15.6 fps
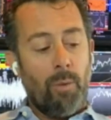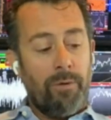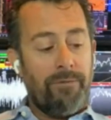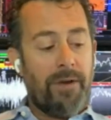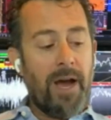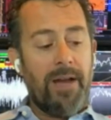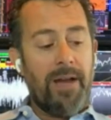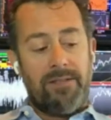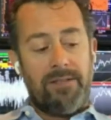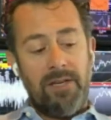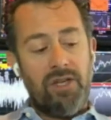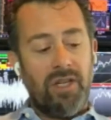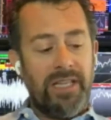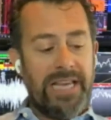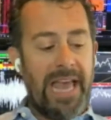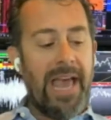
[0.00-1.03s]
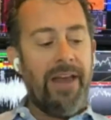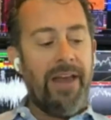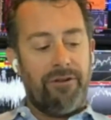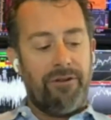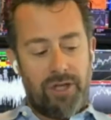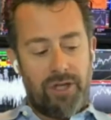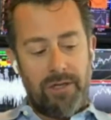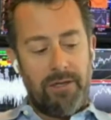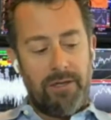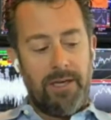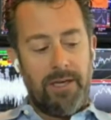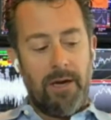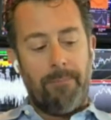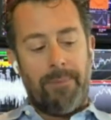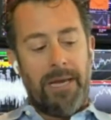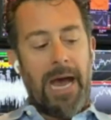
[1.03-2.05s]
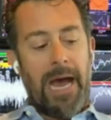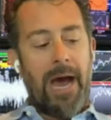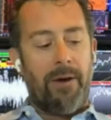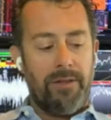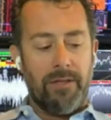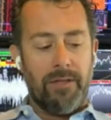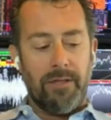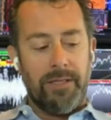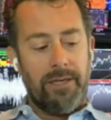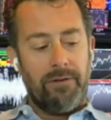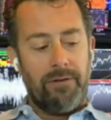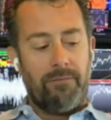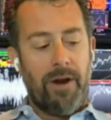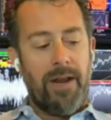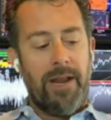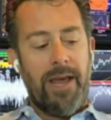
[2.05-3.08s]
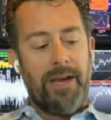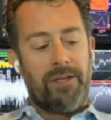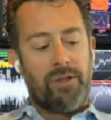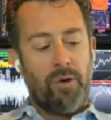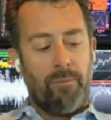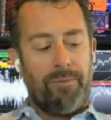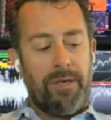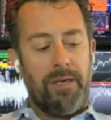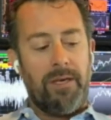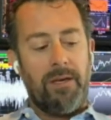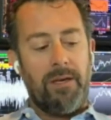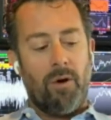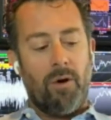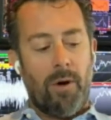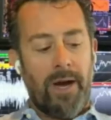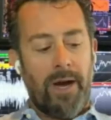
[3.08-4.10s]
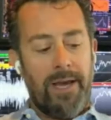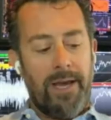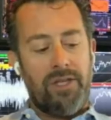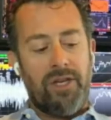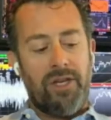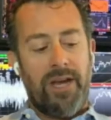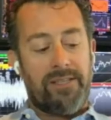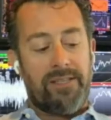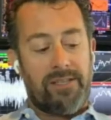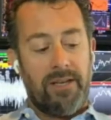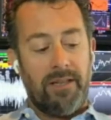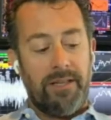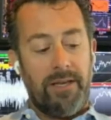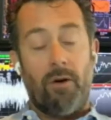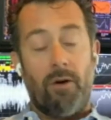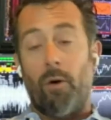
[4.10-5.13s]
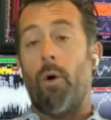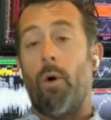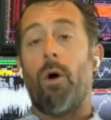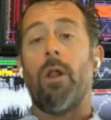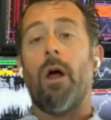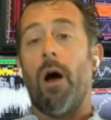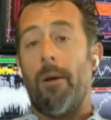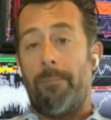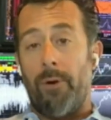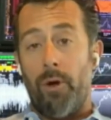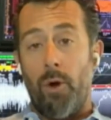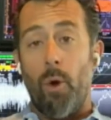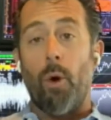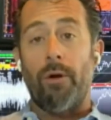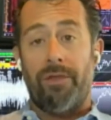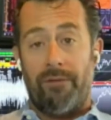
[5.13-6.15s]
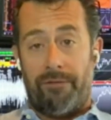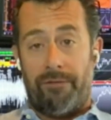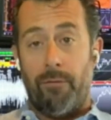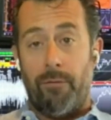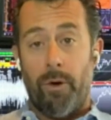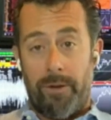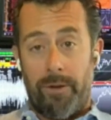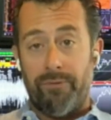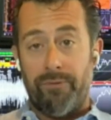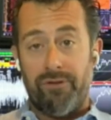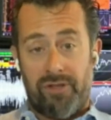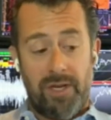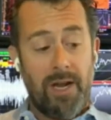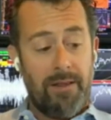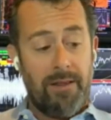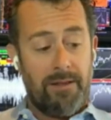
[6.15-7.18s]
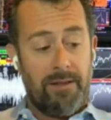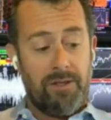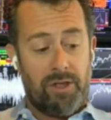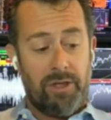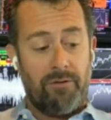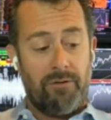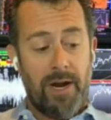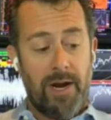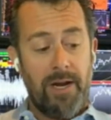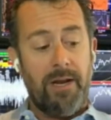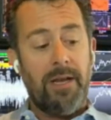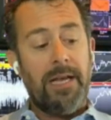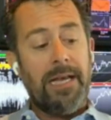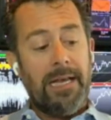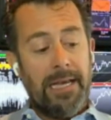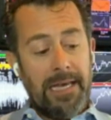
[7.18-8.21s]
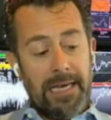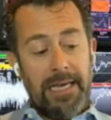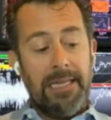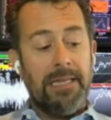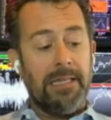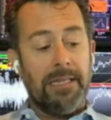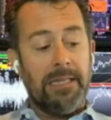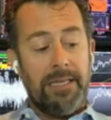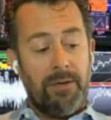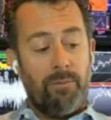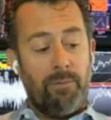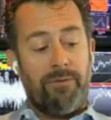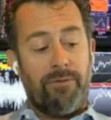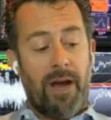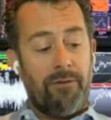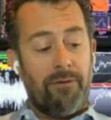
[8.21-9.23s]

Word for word: We've got essentially energy up out in the lead, right? XOP, OIH, XLE are all up north of 40% this year, right? In the lead, we've